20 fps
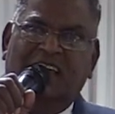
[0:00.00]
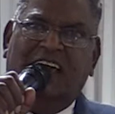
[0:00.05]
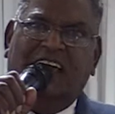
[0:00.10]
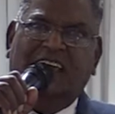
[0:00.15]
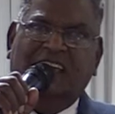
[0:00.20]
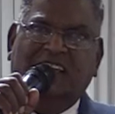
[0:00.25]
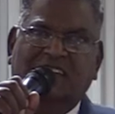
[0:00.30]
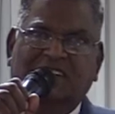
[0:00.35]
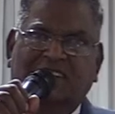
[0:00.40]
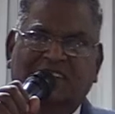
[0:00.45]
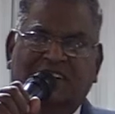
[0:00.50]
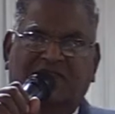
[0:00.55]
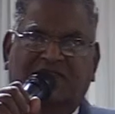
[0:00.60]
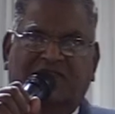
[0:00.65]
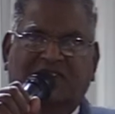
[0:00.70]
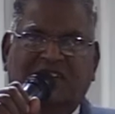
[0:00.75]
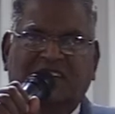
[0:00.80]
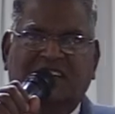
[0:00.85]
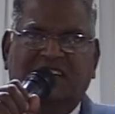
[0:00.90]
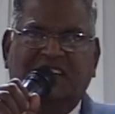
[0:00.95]
I can
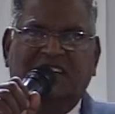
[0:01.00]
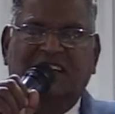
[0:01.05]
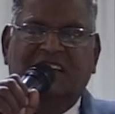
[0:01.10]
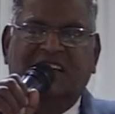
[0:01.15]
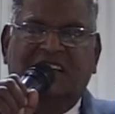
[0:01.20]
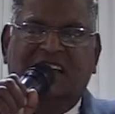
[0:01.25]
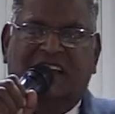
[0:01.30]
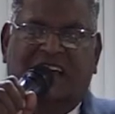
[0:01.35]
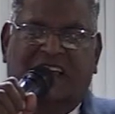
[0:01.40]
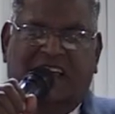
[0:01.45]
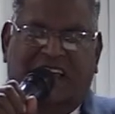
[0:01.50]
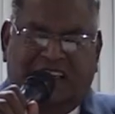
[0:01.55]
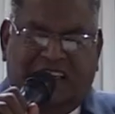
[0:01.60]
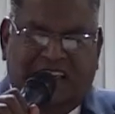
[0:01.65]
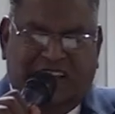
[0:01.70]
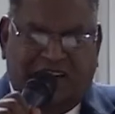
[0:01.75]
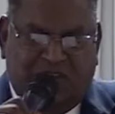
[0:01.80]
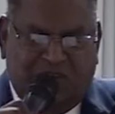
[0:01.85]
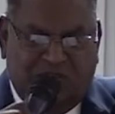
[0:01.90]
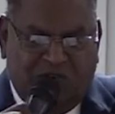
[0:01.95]
shift it. I
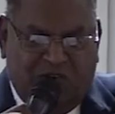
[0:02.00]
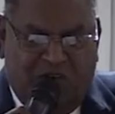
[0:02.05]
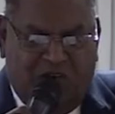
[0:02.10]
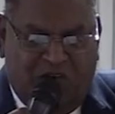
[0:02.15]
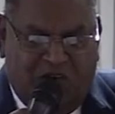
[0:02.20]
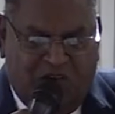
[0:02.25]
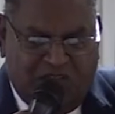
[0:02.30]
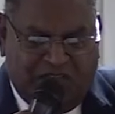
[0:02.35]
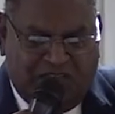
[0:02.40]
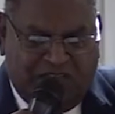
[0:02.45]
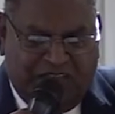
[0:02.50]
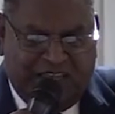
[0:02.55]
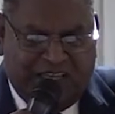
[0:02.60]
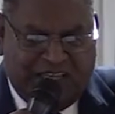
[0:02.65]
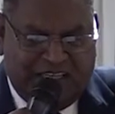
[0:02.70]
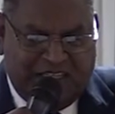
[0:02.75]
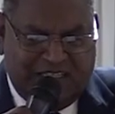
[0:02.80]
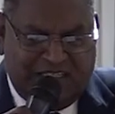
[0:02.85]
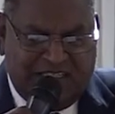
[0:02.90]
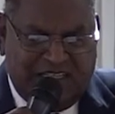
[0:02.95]
can do all
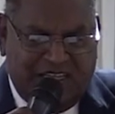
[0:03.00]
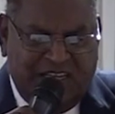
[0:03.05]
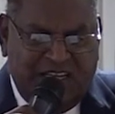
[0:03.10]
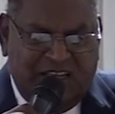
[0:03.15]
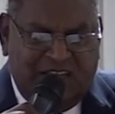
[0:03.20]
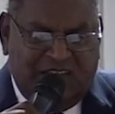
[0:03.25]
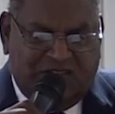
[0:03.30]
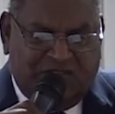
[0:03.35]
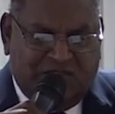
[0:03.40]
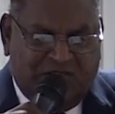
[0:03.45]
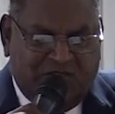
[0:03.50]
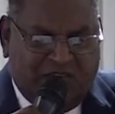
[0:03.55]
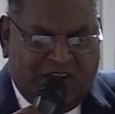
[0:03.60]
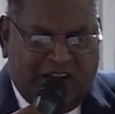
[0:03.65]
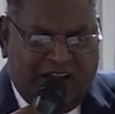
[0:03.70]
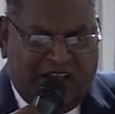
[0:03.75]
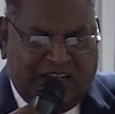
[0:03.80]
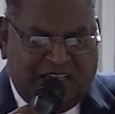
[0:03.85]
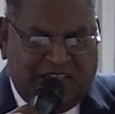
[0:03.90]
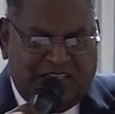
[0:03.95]
things through
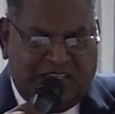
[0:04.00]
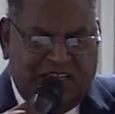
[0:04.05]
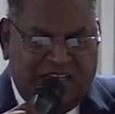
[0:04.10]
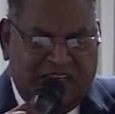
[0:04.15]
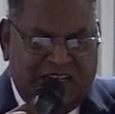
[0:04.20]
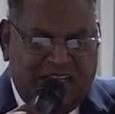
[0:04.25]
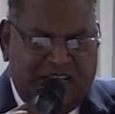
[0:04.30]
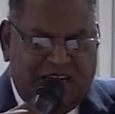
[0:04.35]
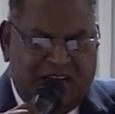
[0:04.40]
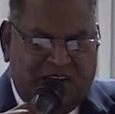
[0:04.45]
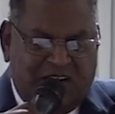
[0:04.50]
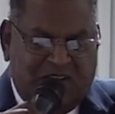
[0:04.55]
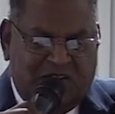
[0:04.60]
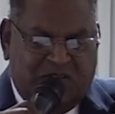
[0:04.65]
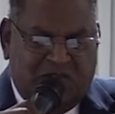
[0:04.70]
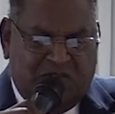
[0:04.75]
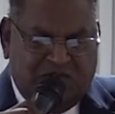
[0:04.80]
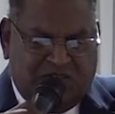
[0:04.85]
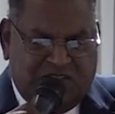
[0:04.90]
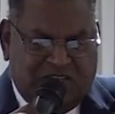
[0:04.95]
Christ
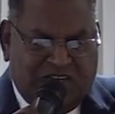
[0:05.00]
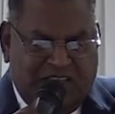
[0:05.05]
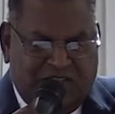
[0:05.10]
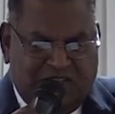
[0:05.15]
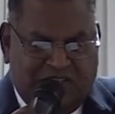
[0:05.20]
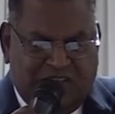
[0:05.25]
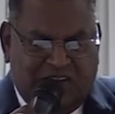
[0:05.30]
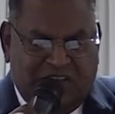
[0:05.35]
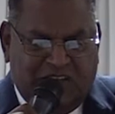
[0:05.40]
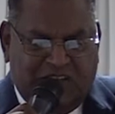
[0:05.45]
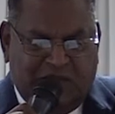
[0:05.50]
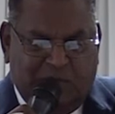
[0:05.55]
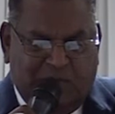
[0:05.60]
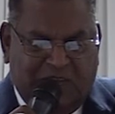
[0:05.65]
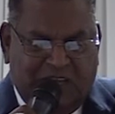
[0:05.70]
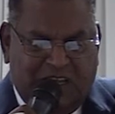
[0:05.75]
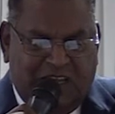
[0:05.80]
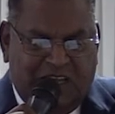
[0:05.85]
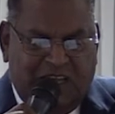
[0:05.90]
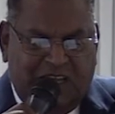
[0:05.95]
who strengtheneth
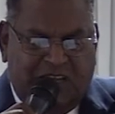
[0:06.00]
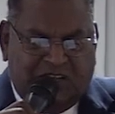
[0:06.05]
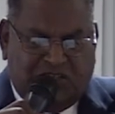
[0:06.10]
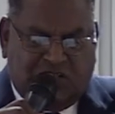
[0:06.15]
me.